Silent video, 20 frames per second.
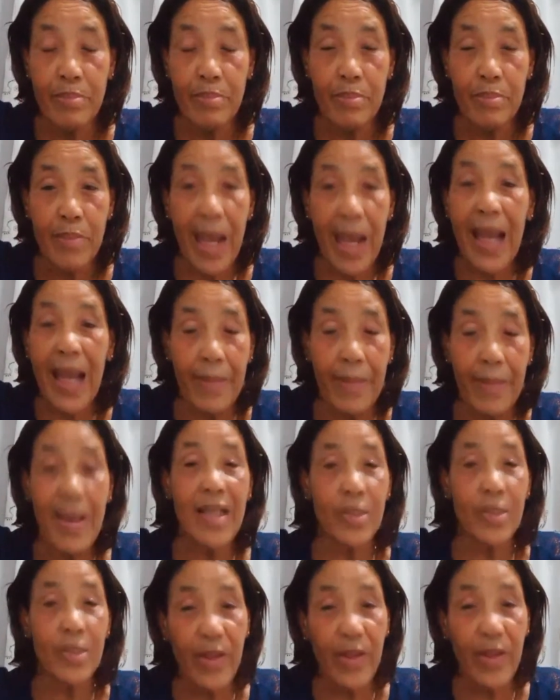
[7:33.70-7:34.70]

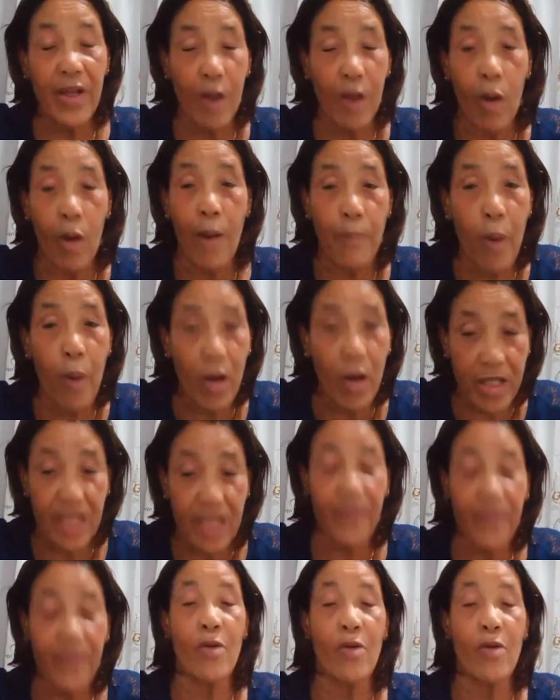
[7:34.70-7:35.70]
elements within our police
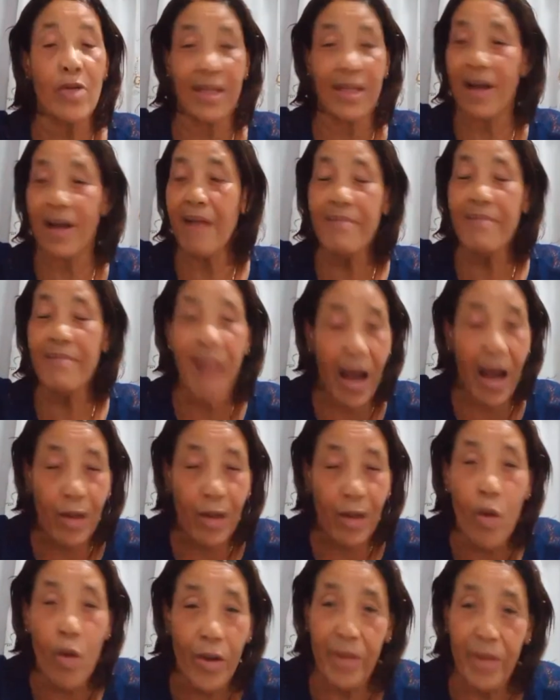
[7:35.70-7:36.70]
force that are not
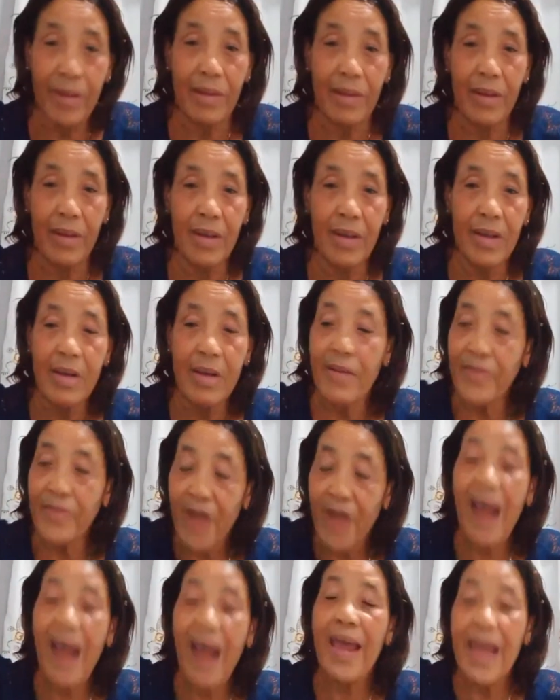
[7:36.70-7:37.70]
good.
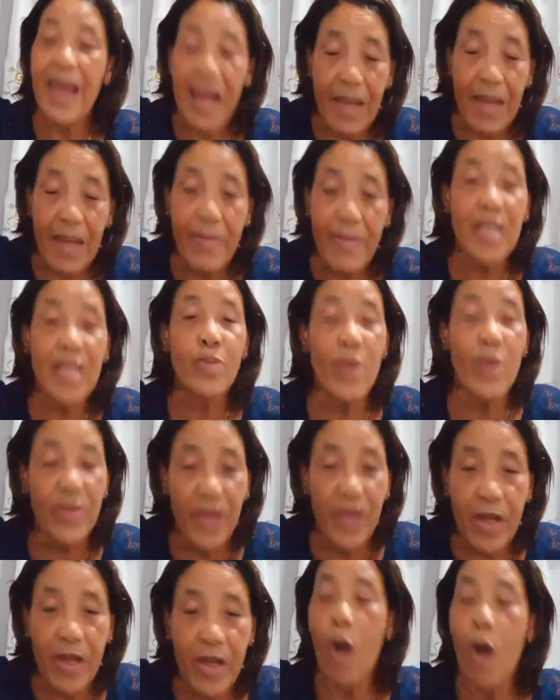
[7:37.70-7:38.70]
There are elements
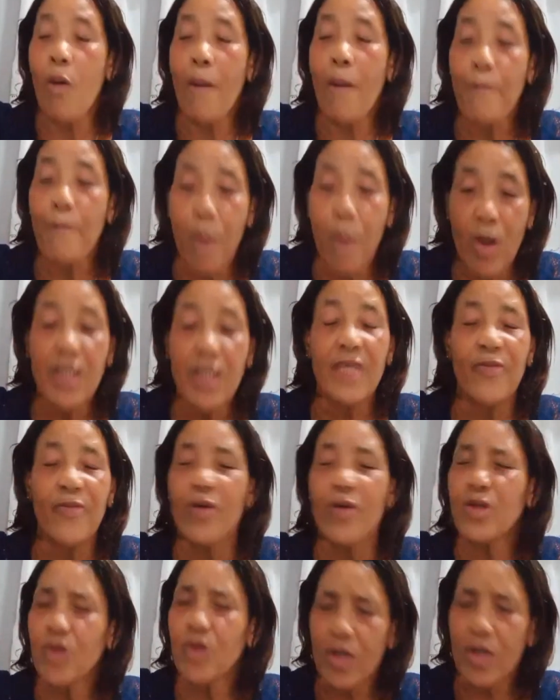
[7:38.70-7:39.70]
within our police
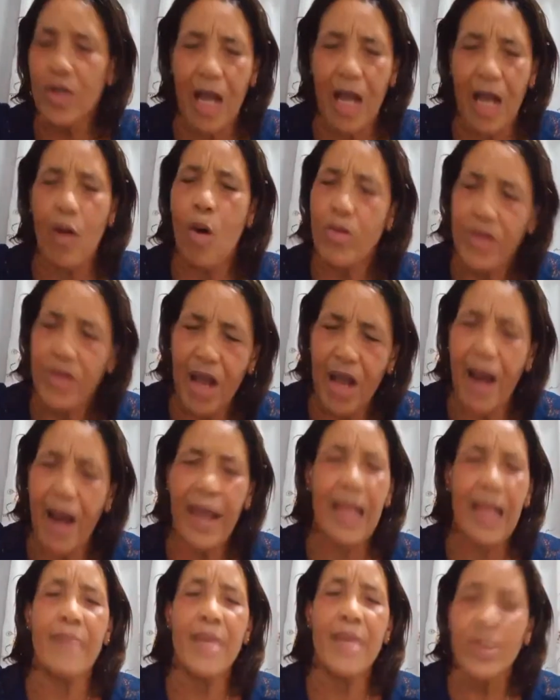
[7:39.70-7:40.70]
force, just like how there are
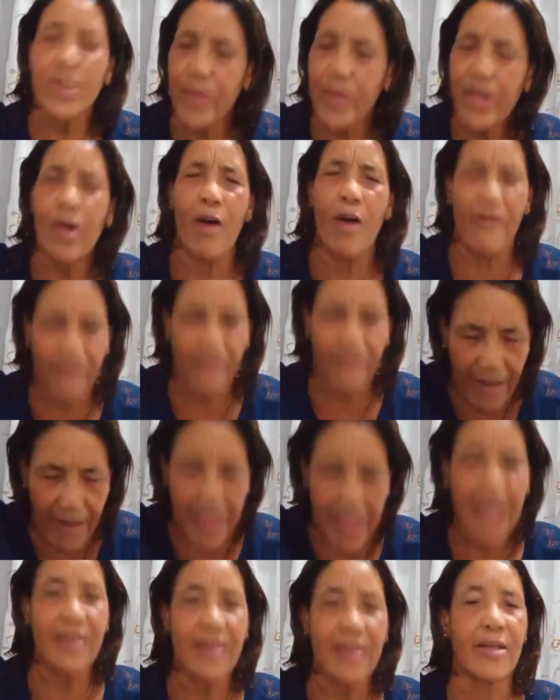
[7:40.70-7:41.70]
elements within our
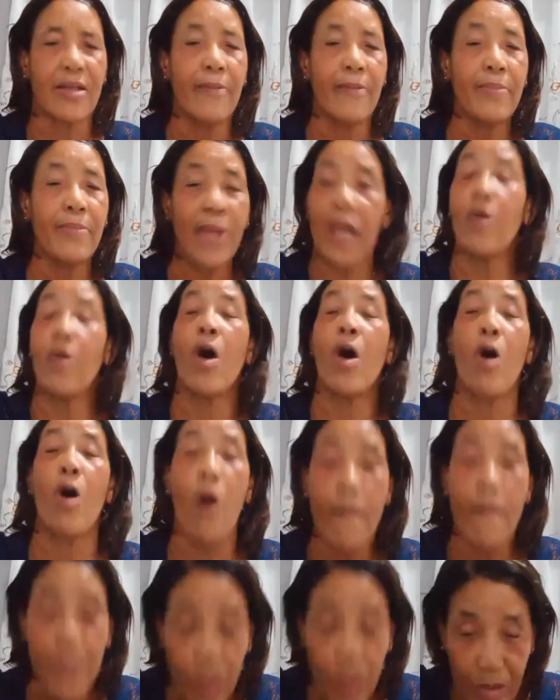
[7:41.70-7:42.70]
families and our
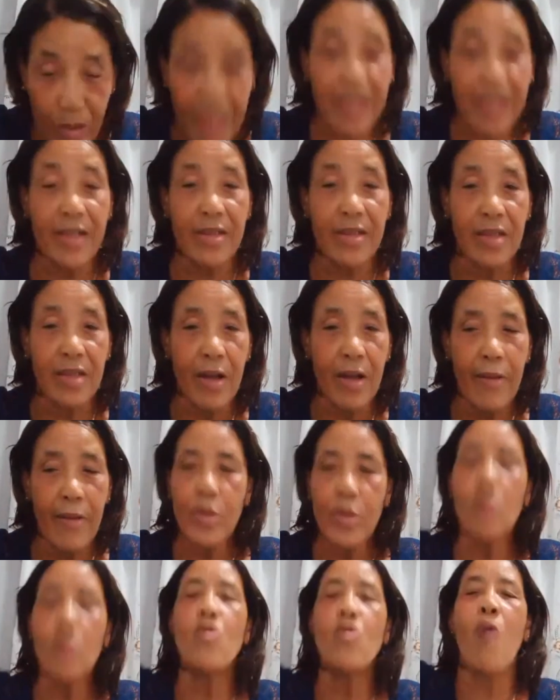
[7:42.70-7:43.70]
communities
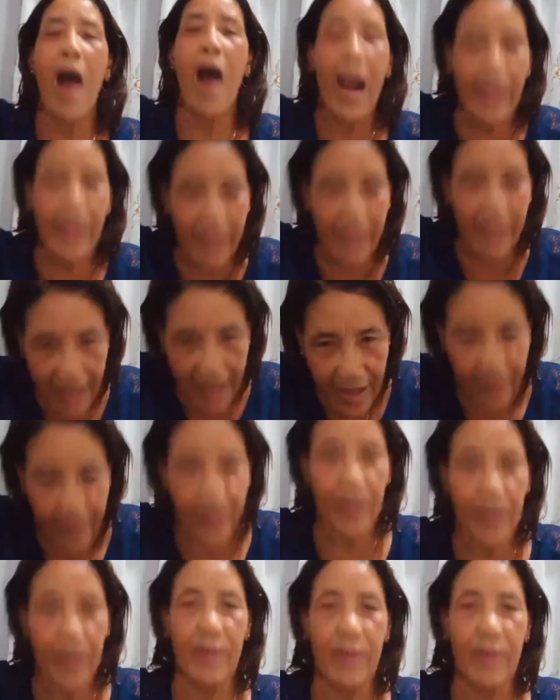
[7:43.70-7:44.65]
who are evil